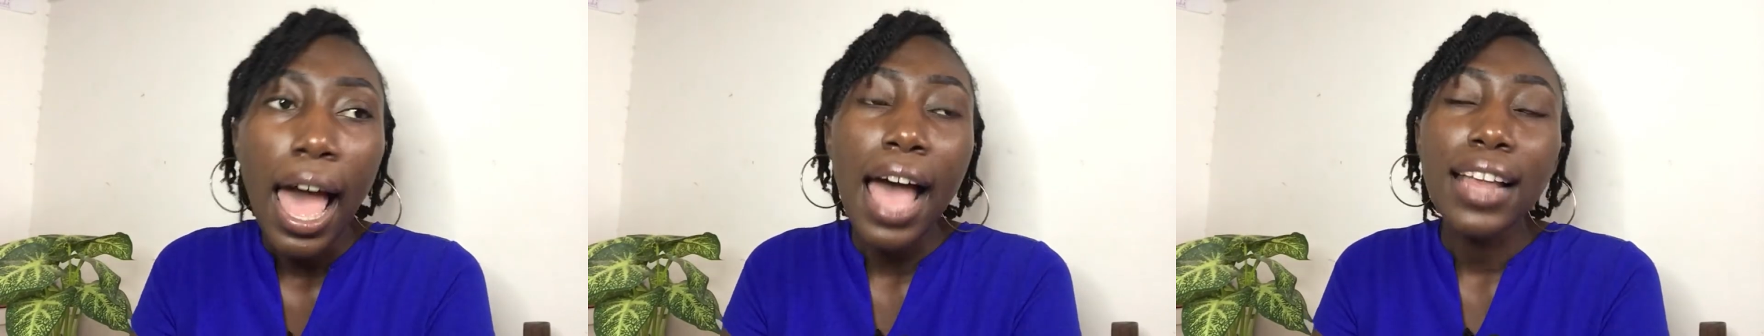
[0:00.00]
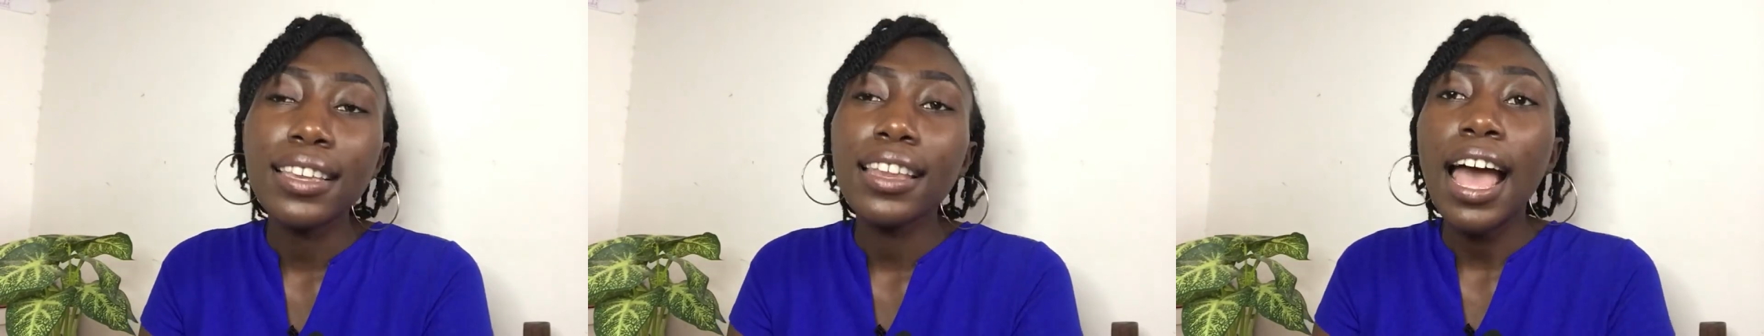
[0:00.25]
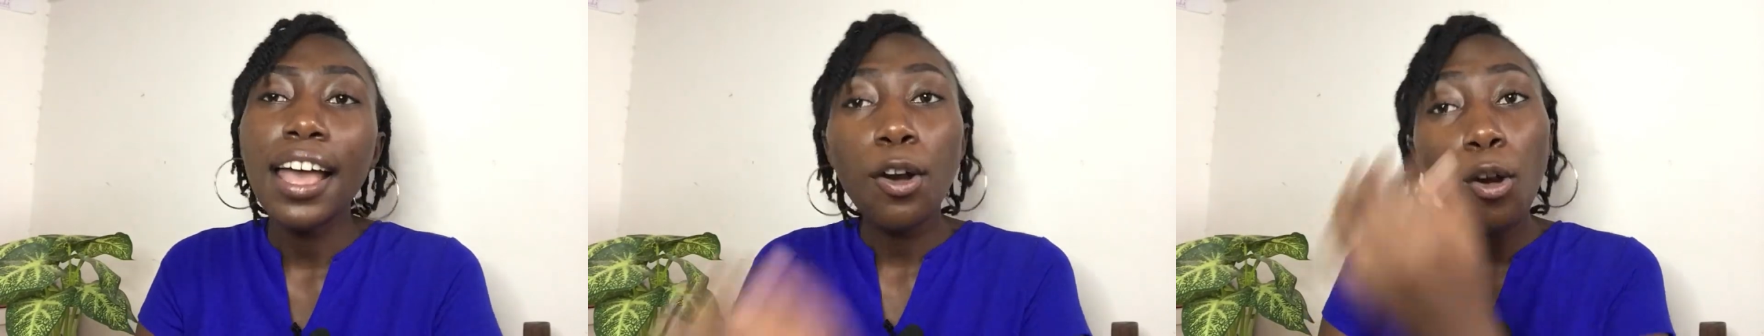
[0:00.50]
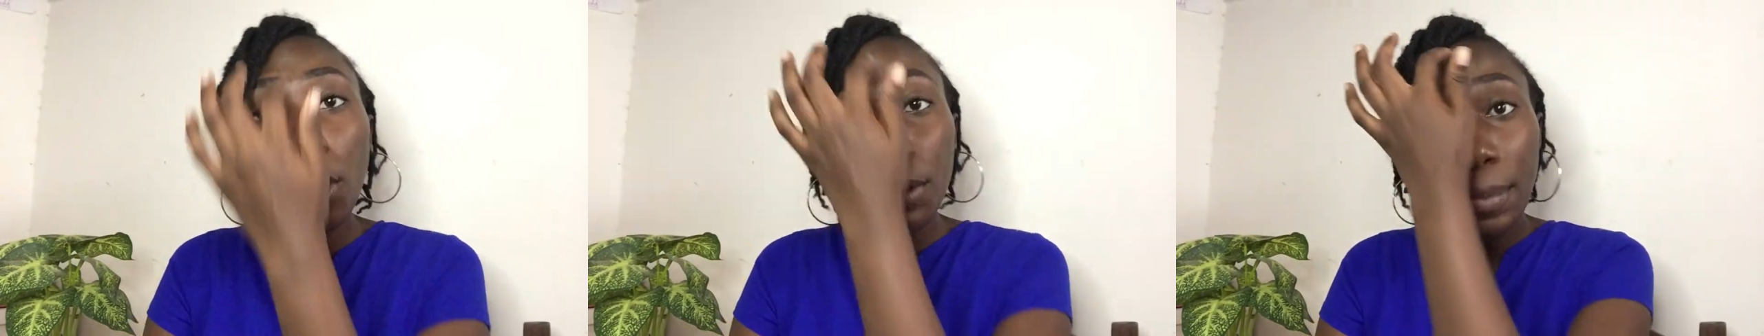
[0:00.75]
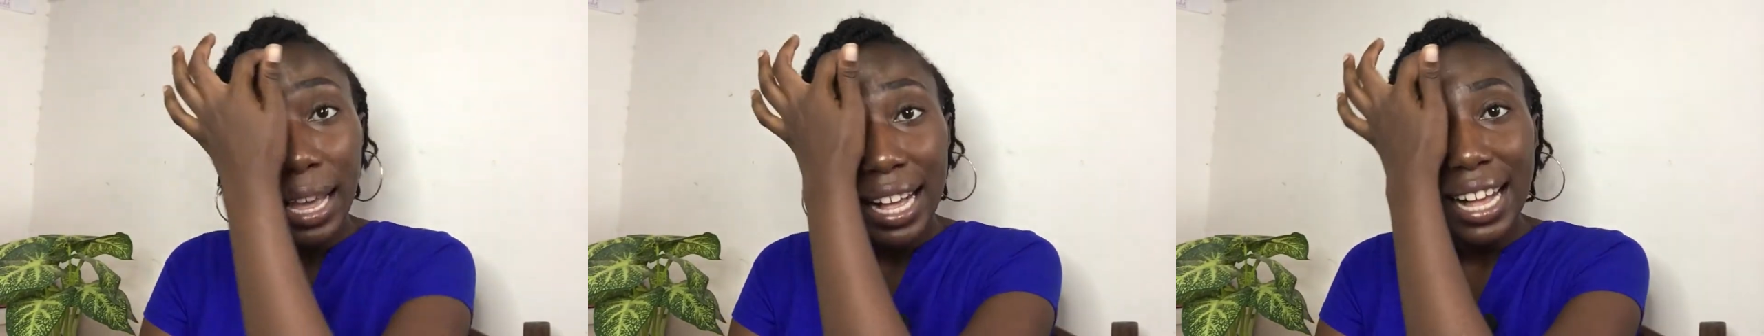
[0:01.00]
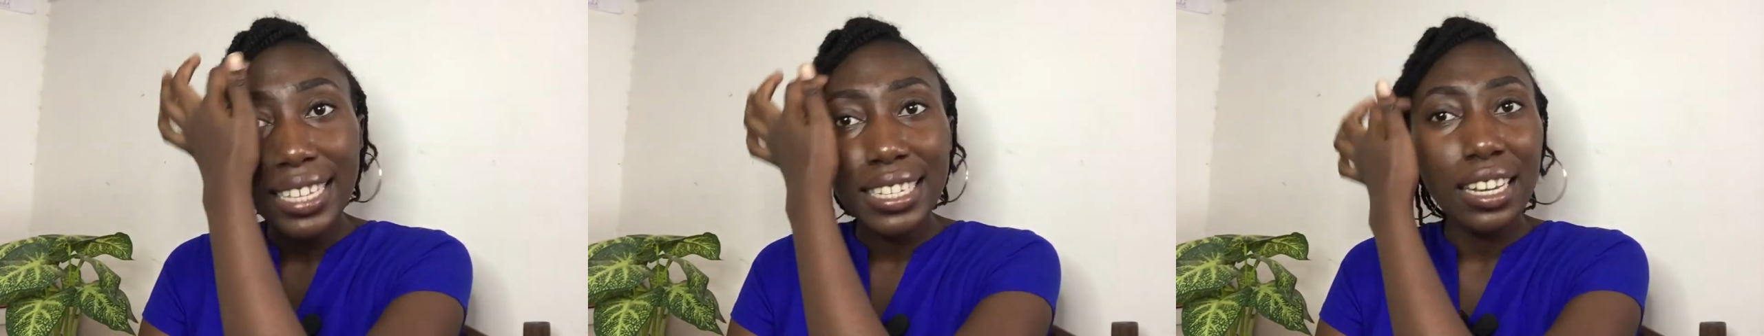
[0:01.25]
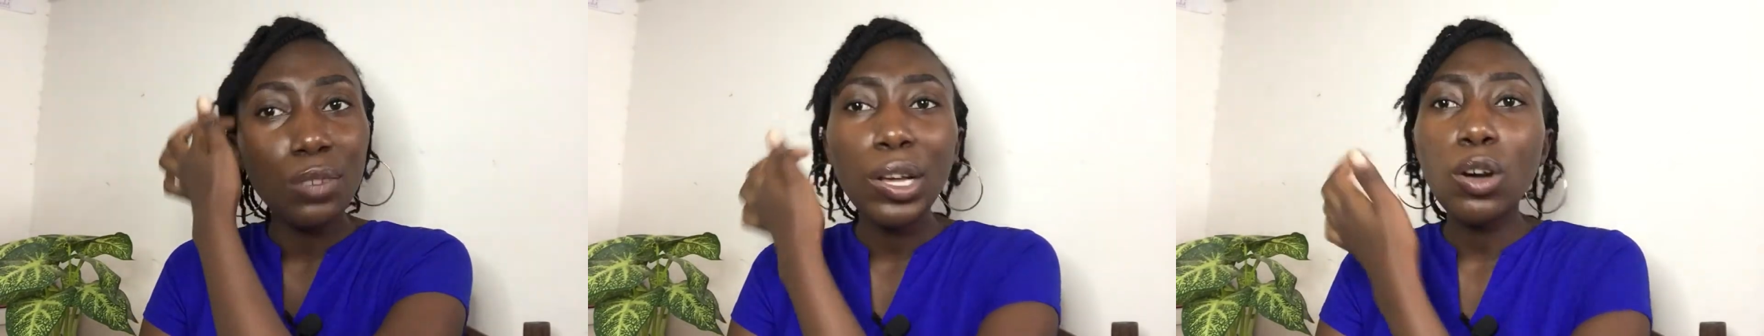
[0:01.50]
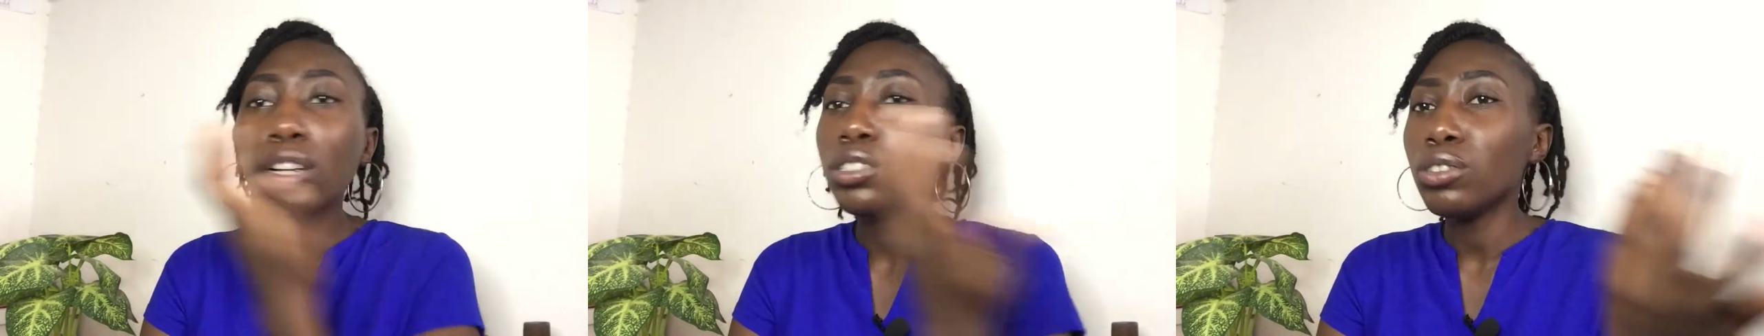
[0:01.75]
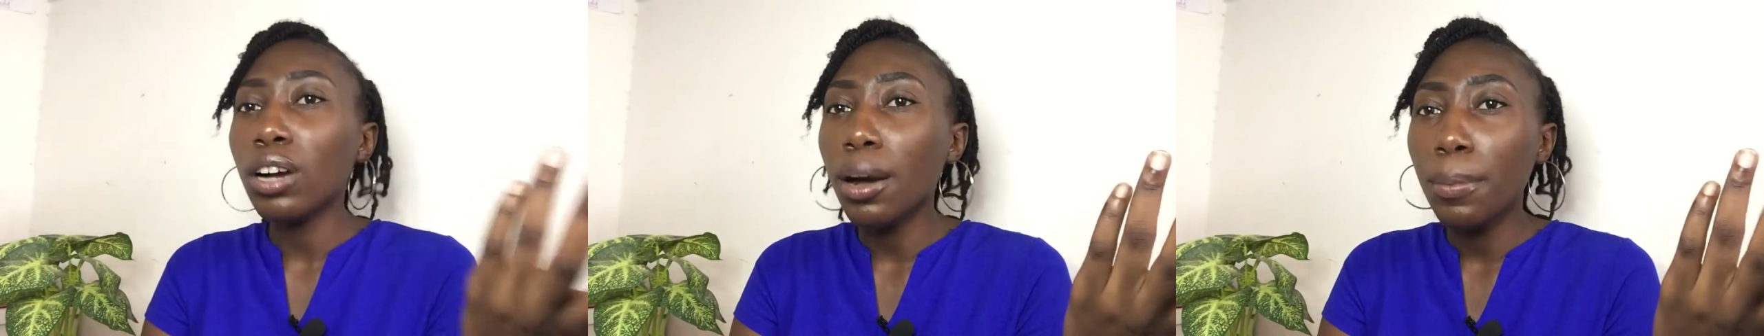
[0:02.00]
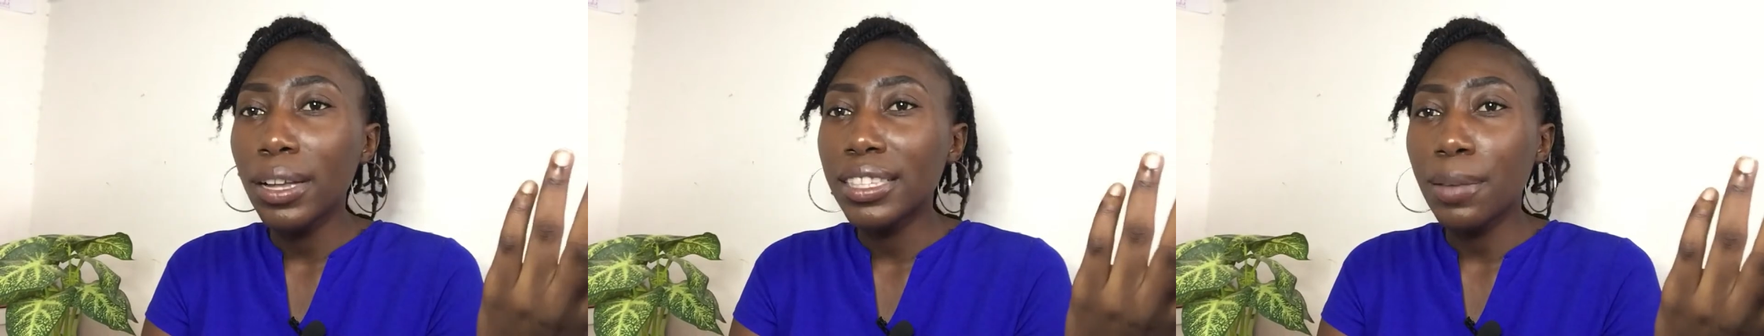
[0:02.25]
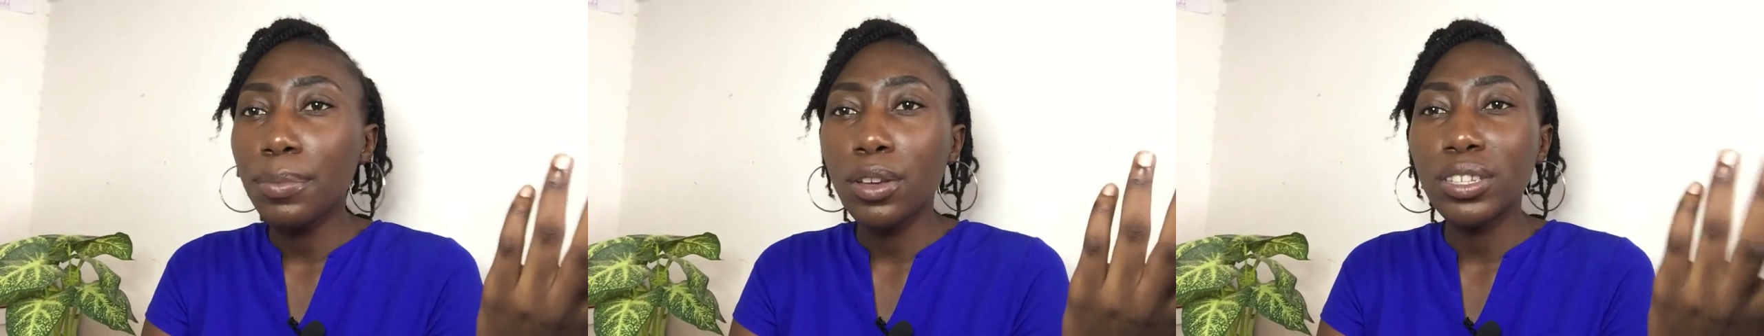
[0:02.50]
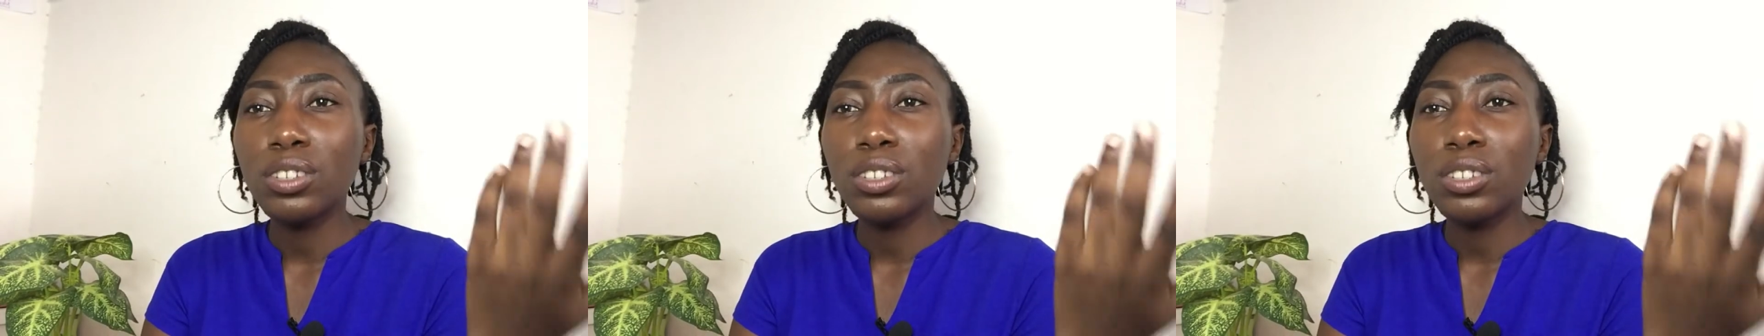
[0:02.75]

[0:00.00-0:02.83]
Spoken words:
And I called my cousin, and we got to talk about something,